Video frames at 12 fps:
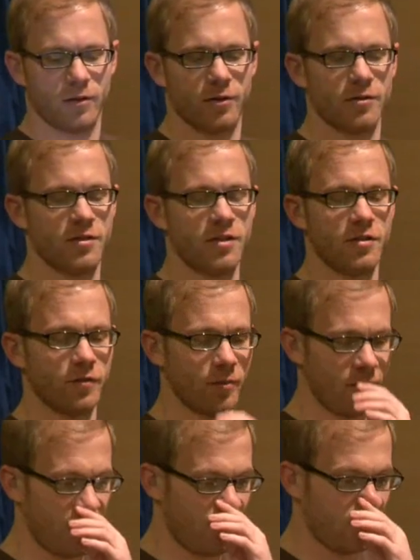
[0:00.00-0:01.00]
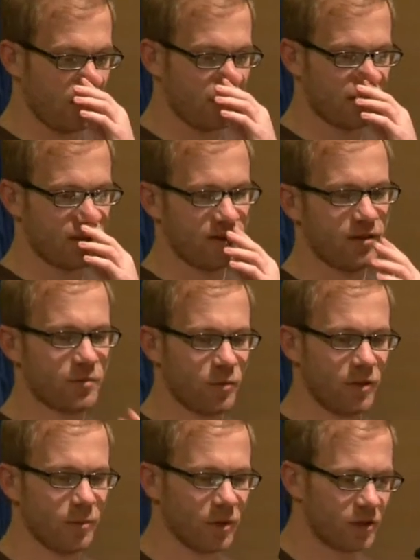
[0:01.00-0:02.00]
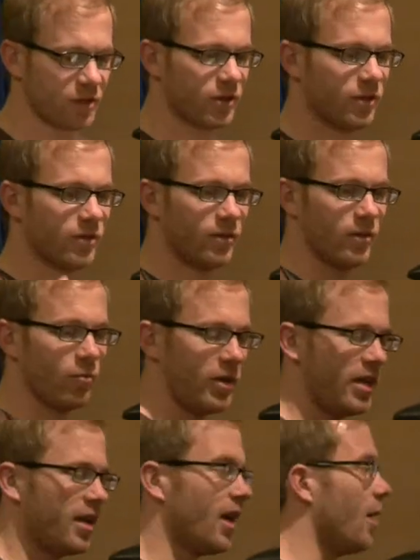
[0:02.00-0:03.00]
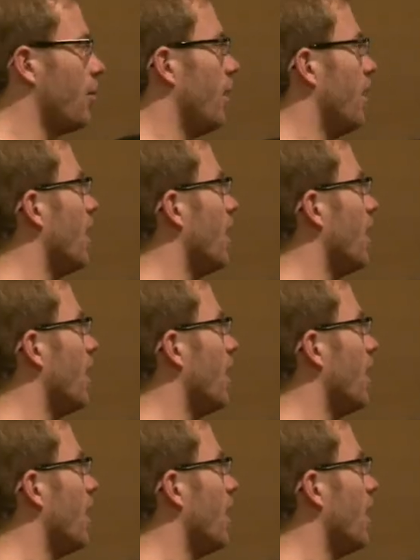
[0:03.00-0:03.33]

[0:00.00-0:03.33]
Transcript: continue from there, because this pretty much recap and